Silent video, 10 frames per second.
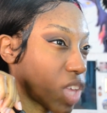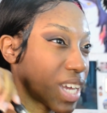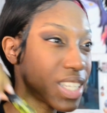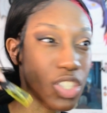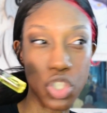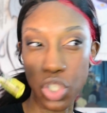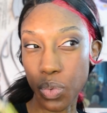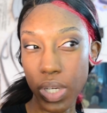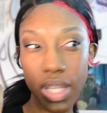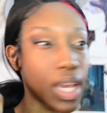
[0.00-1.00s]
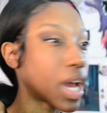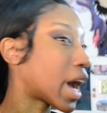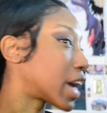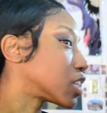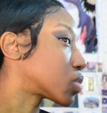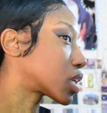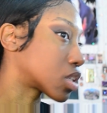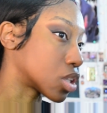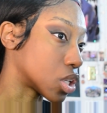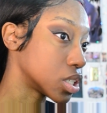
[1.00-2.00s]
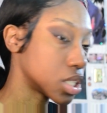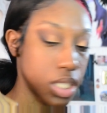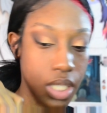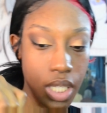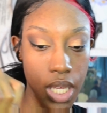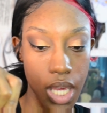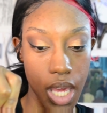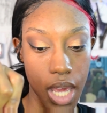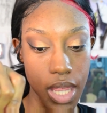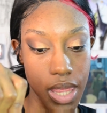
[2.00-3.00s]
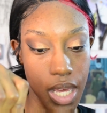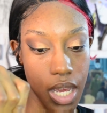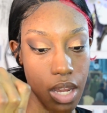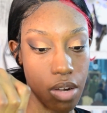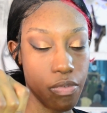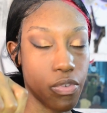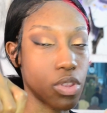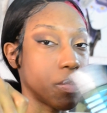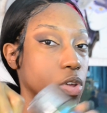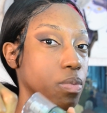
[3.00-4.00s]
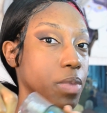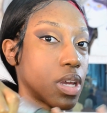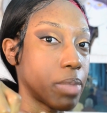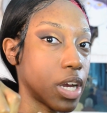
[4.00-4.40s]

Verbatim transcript: I guess, dewy, like hydrated look. And then for the Milk Makeup